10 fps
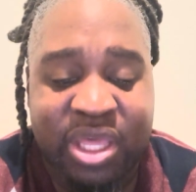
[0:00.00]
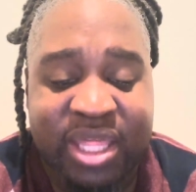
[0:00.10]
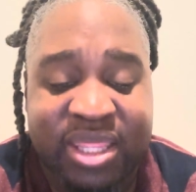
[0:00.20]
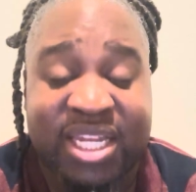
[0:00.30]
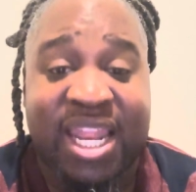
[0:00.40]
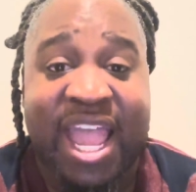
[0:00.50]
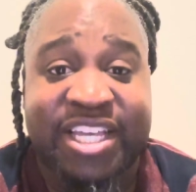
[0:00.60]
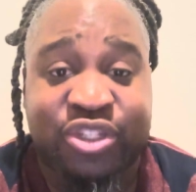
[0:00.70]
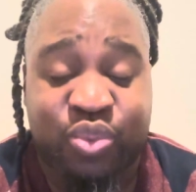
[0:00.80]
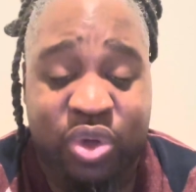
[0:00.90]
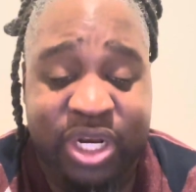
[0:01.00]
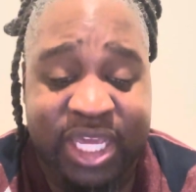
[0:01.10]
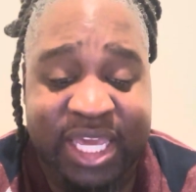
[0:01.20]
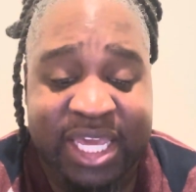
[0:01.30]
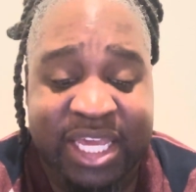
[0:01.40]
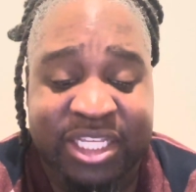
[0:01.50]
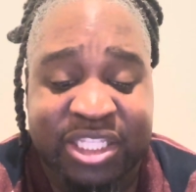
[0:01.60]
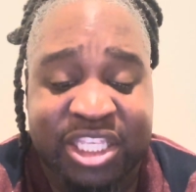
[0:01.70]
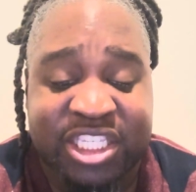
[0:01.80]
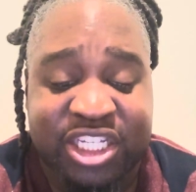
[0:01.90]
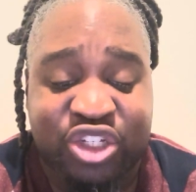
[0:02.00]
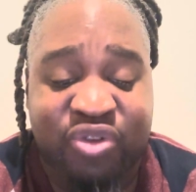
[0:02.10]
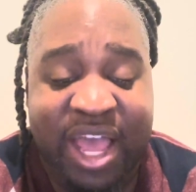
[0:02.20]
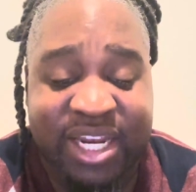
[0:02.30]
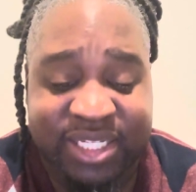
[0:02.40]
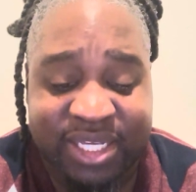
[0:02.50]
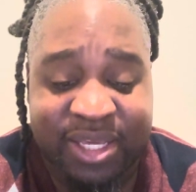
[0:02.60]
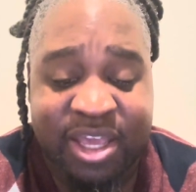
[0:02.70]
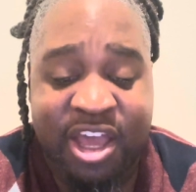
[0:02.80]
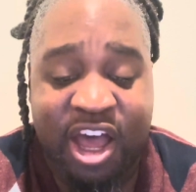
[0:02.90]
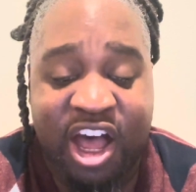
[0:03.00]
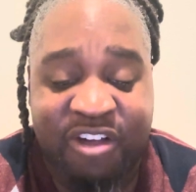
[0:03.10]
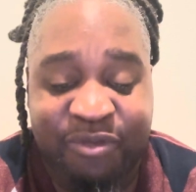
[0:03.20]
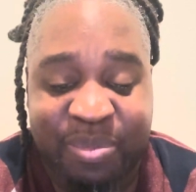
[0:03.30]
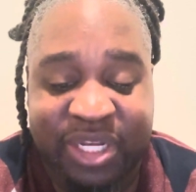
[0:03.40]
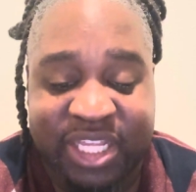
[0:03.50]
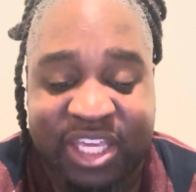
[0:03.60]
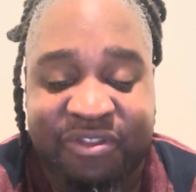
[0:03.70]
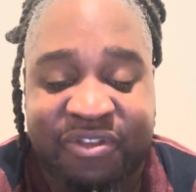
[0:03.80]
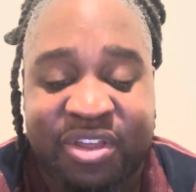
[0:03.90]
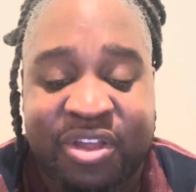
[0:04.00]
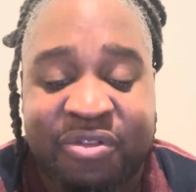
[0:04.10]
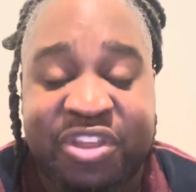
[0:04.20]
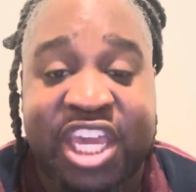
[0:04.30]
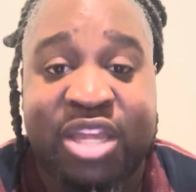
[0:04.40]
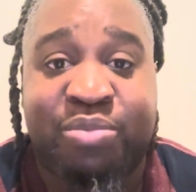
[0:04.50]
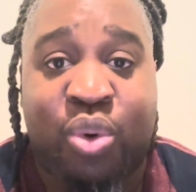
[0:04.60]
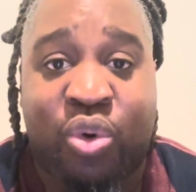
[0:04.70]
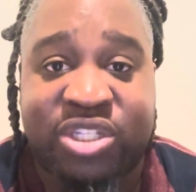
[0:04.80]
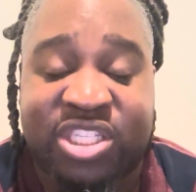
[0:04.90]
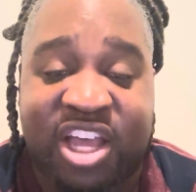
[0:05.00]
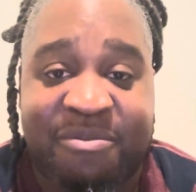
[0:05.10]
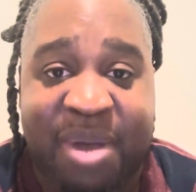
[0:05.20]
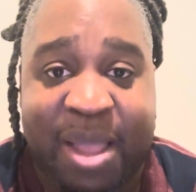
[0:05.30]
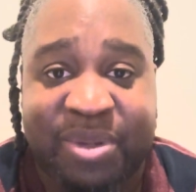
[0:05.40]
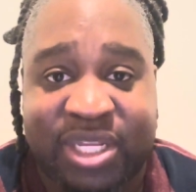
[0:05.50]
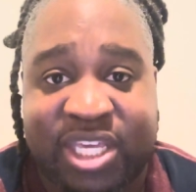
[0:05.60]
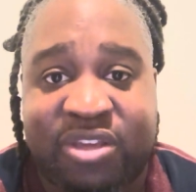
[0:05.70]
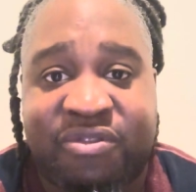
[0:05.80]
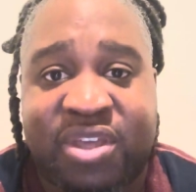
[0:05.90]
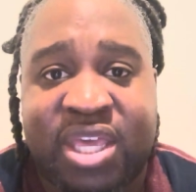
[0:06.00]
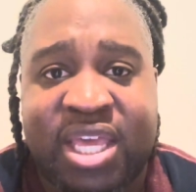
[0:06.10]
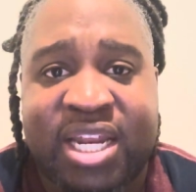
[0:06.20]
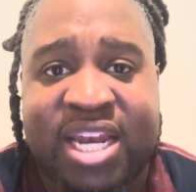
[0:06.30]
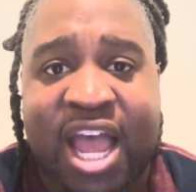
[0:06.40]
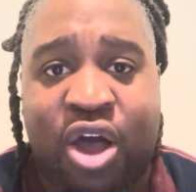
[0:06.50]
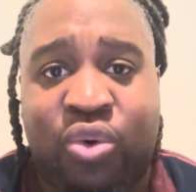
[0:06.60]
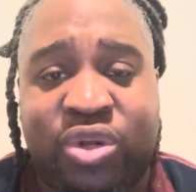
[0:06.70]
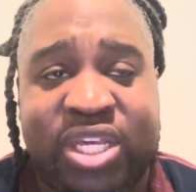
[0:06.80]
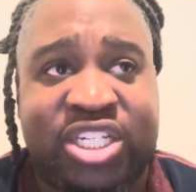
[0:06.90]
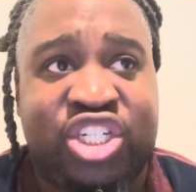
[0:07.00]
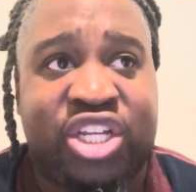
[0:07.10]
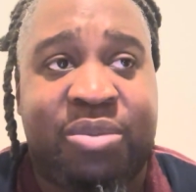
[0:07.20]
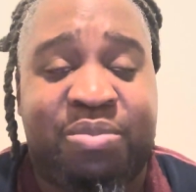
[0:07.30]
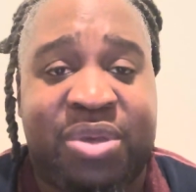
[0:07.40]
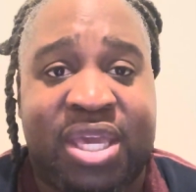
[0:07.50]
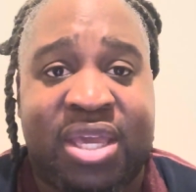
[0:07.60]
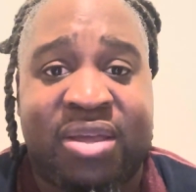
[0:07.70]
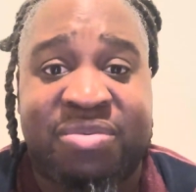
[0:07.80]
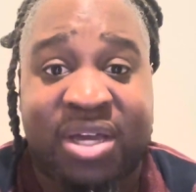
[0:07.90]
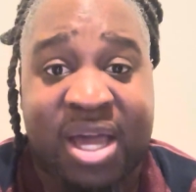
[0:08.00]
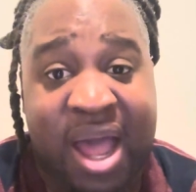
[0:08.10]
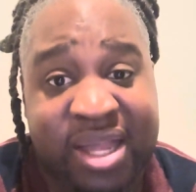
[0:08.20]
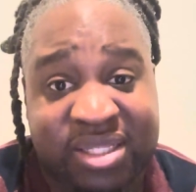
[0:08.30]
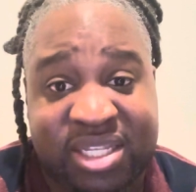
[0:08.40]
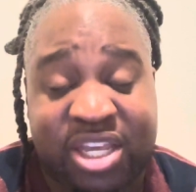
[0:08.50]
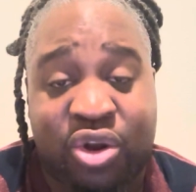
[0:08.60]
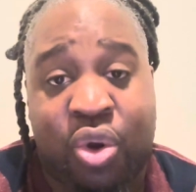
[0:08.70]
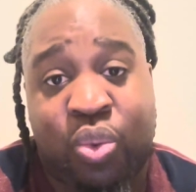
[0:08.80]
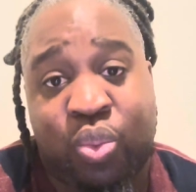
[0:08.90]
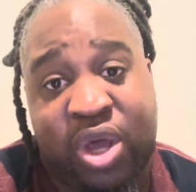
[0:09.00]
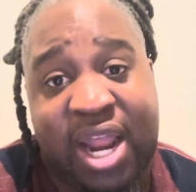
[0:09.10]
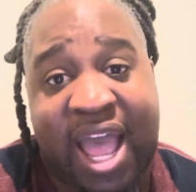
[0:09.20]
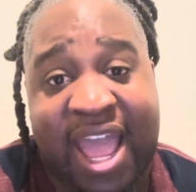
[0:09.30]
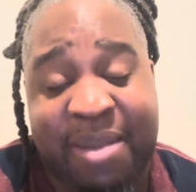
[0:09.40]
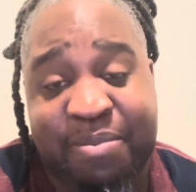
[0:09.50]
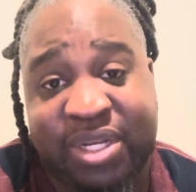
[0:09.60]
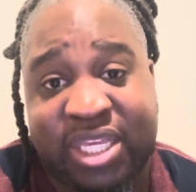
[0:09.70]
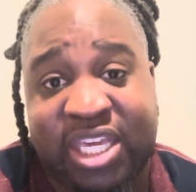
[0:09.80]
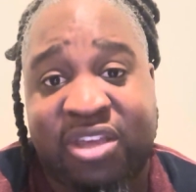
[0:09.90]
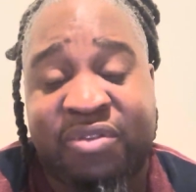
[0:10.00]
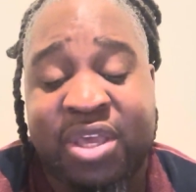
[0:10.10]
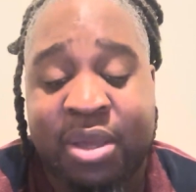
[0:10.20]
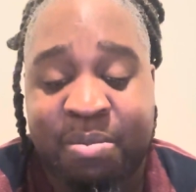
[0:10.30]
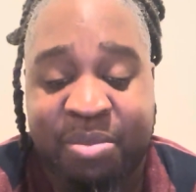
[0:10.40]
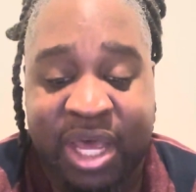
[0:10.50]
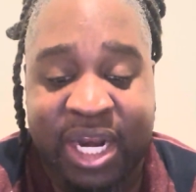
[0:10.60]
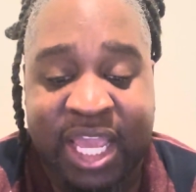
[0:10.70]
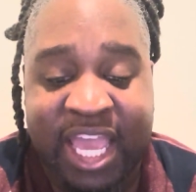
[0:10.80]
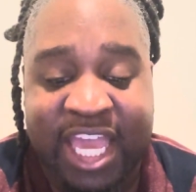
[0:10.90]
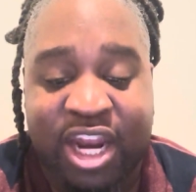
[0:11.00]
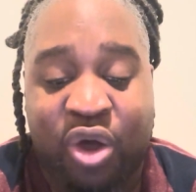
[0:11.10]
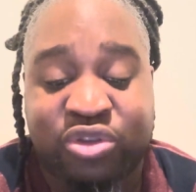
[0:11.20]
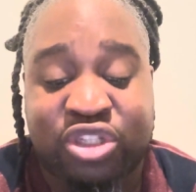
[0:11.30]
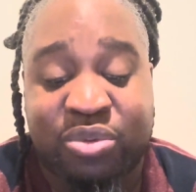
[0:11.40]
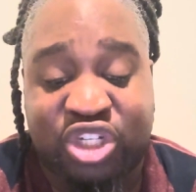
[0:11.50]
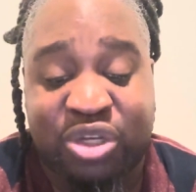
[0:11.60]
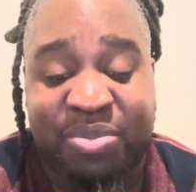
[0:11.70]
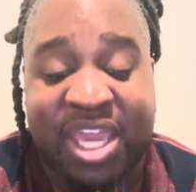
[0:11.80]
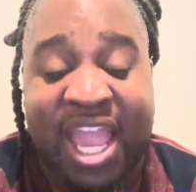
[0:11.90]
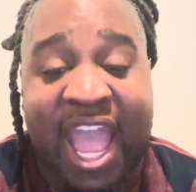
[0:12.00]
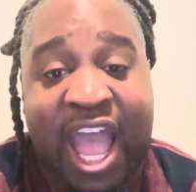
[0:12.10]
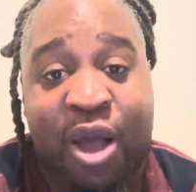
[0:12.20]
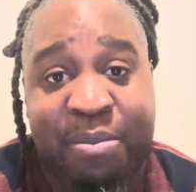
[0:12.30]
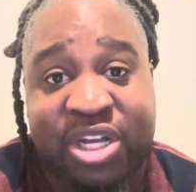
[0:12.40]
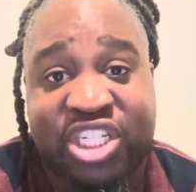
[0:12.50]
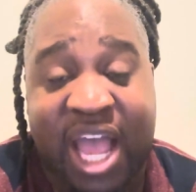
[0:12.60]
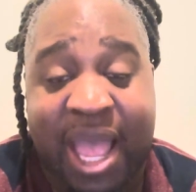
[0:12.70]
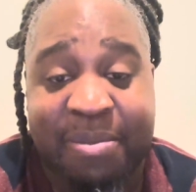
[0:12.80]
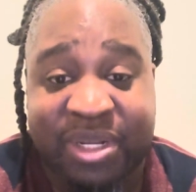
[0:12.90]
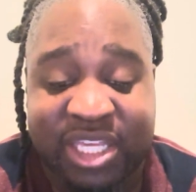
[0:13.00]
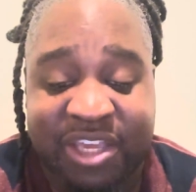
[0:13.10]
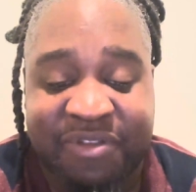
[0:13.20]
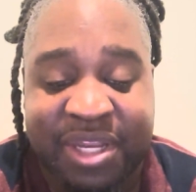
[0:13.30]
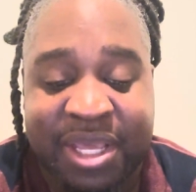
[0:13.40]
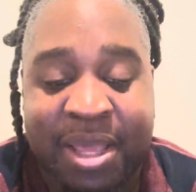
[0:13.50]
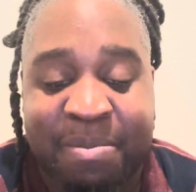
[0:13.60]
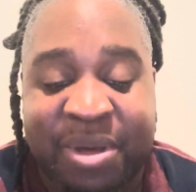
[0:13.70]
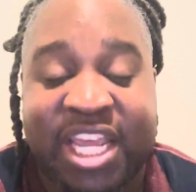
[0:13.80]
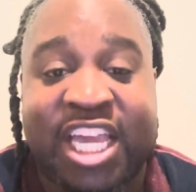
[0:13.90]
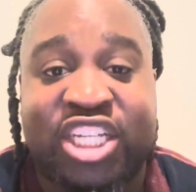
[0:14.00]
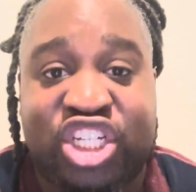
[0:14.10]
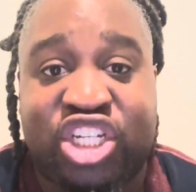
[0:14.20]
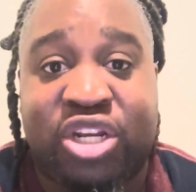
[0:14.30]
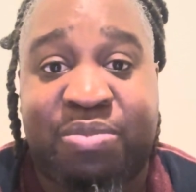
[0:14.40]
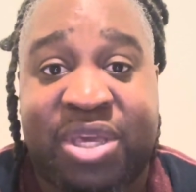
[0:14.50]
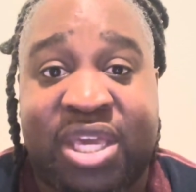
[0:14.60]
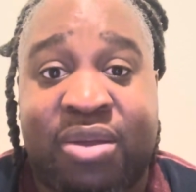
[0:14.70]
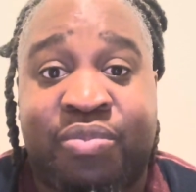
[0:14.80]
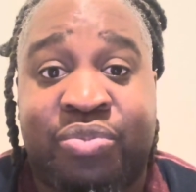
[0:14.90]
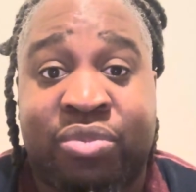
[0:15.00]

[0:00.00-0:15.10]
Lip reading: The last one is the centrality of belief, the importance of my belief. Not only should it be the content or what I believe, but it also should be how much I believe it, but it should be